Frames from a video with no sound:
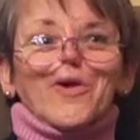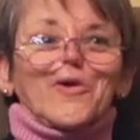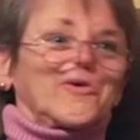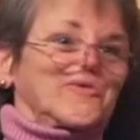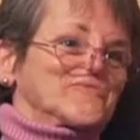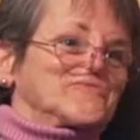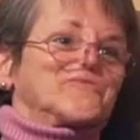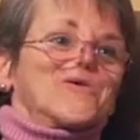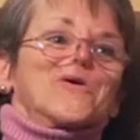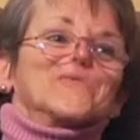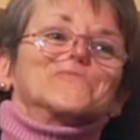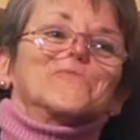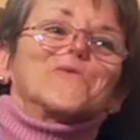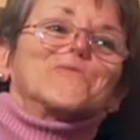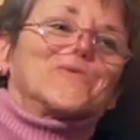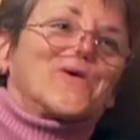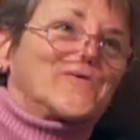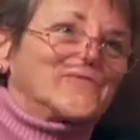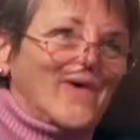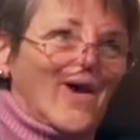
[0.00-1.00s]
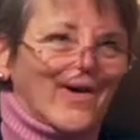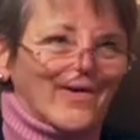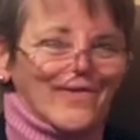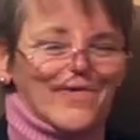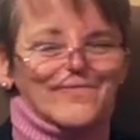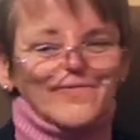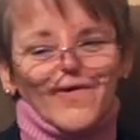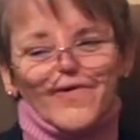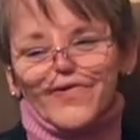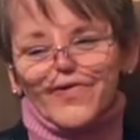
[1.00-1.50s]
I couldn't find my way back
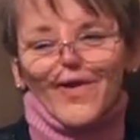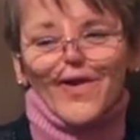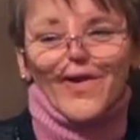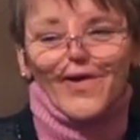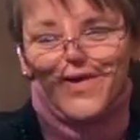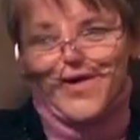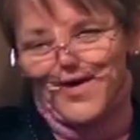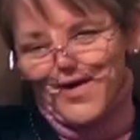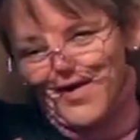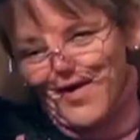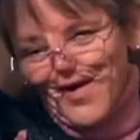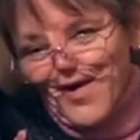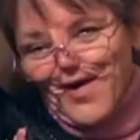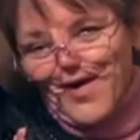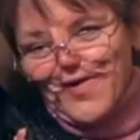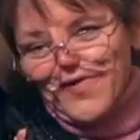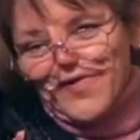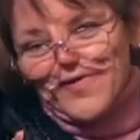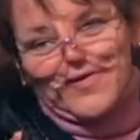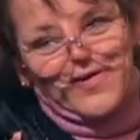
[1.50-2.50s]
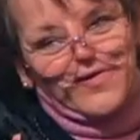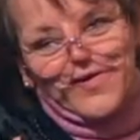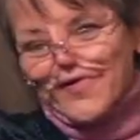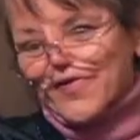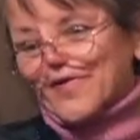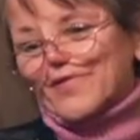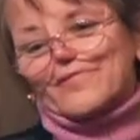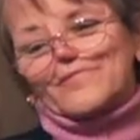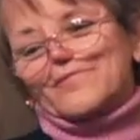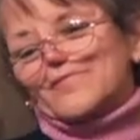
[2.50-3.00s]
to my seat. So I
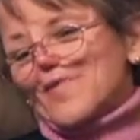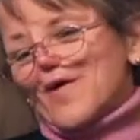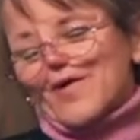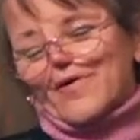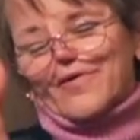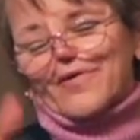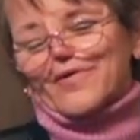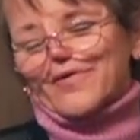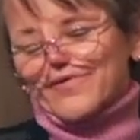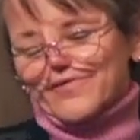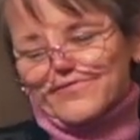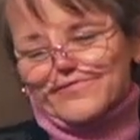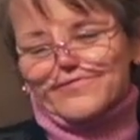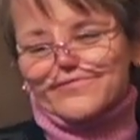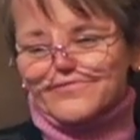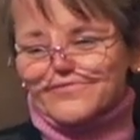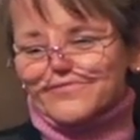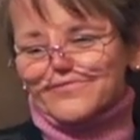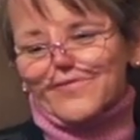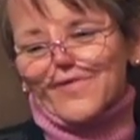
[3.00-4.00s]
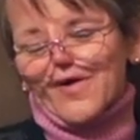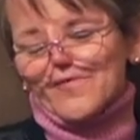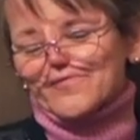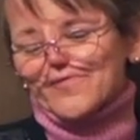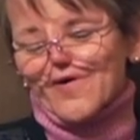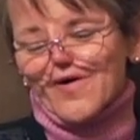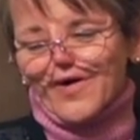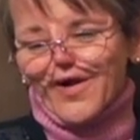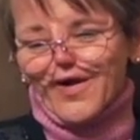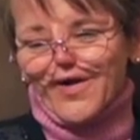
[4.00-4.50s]
just kept
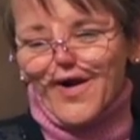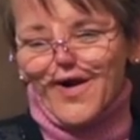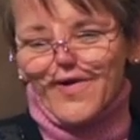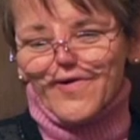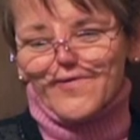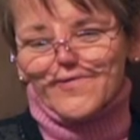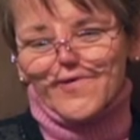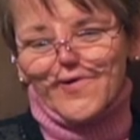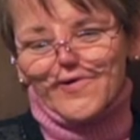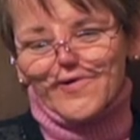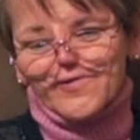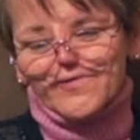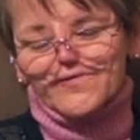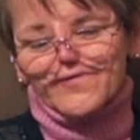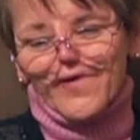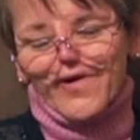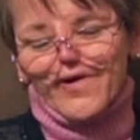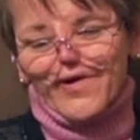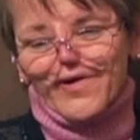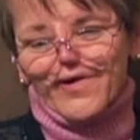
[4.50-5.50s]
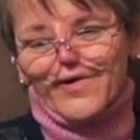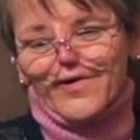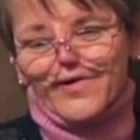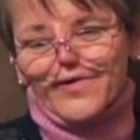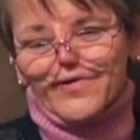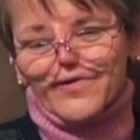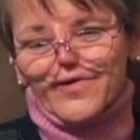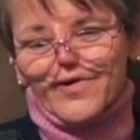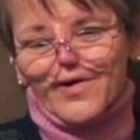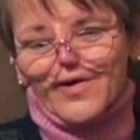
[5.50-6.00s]
walking out of the room,
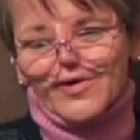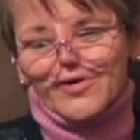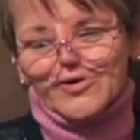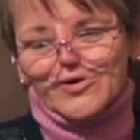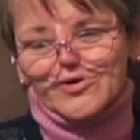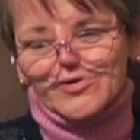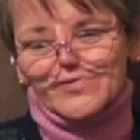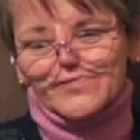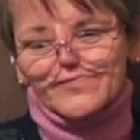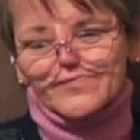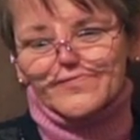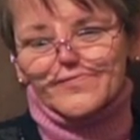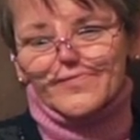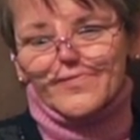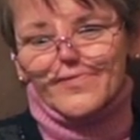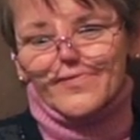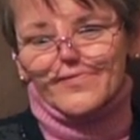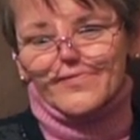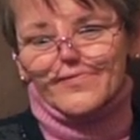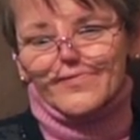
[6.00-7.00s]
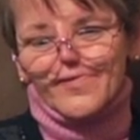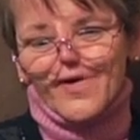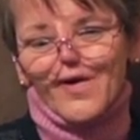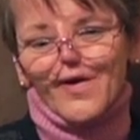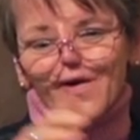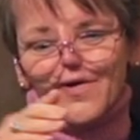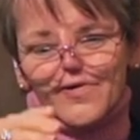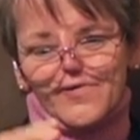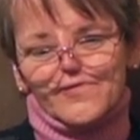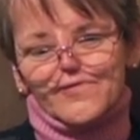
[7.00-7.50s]
and I
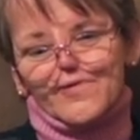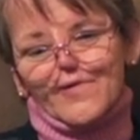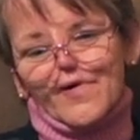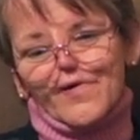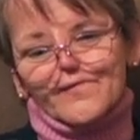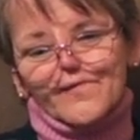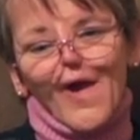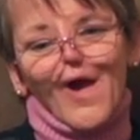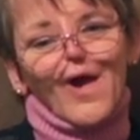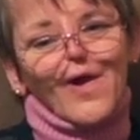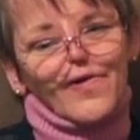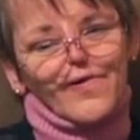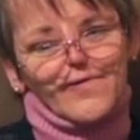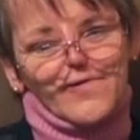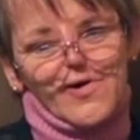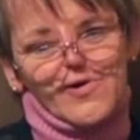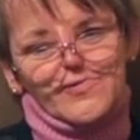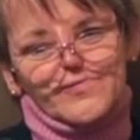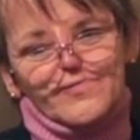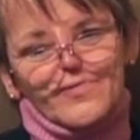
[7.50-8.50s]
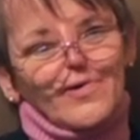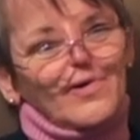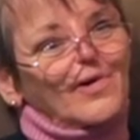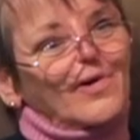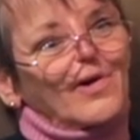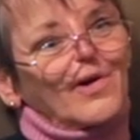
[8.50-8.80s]
headed for the bathroom.